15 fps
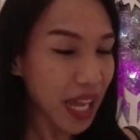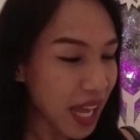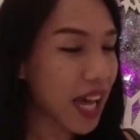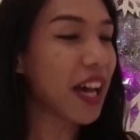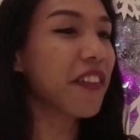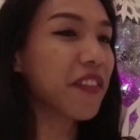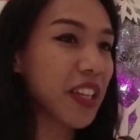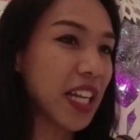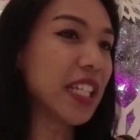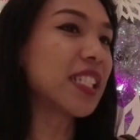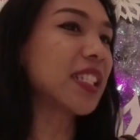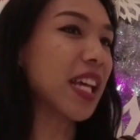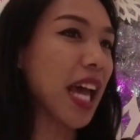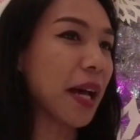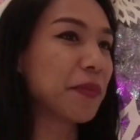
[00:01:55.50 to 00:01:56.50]
I have,
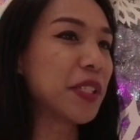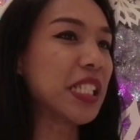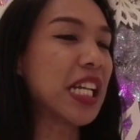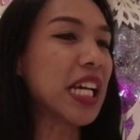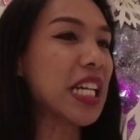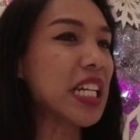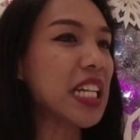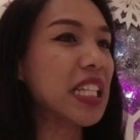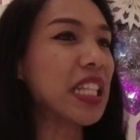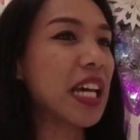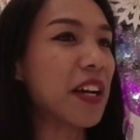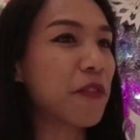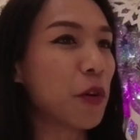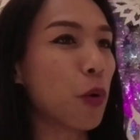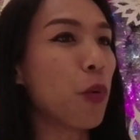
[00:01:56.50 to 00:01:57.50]
yes. I have studied
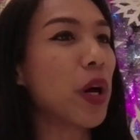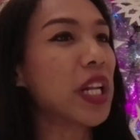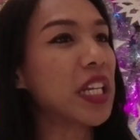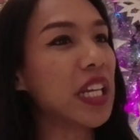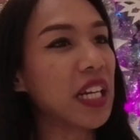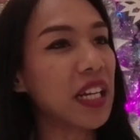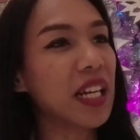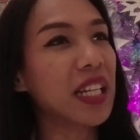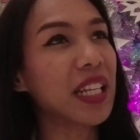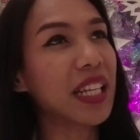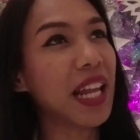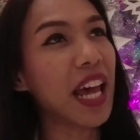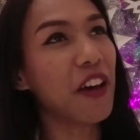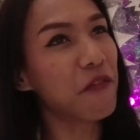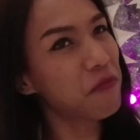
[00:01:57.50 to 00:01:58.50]
there for 1 year
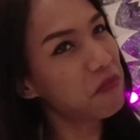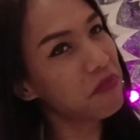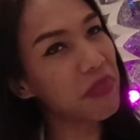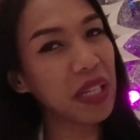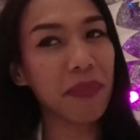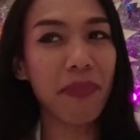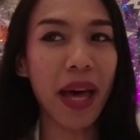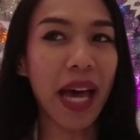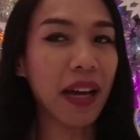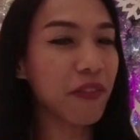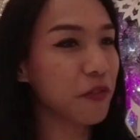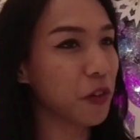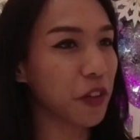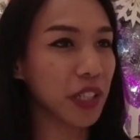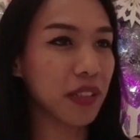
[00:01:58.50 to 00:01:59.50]
and then I have been
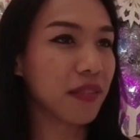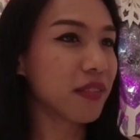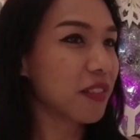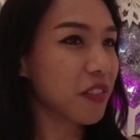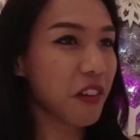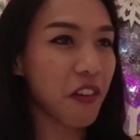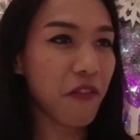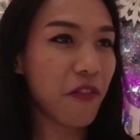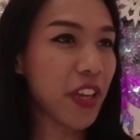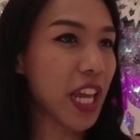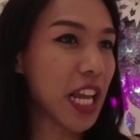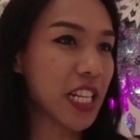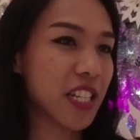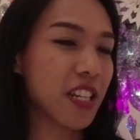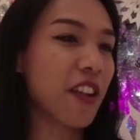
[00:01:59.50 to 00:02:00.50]
back for
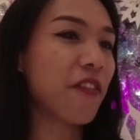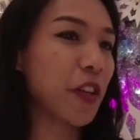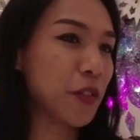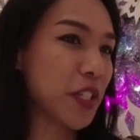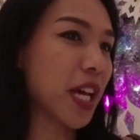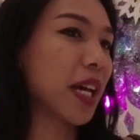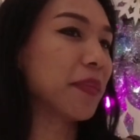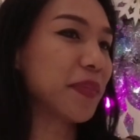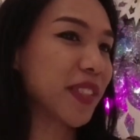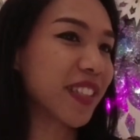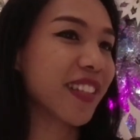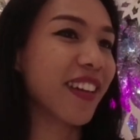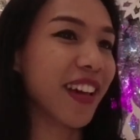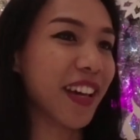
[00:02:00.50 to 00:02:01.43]
vacation a few times.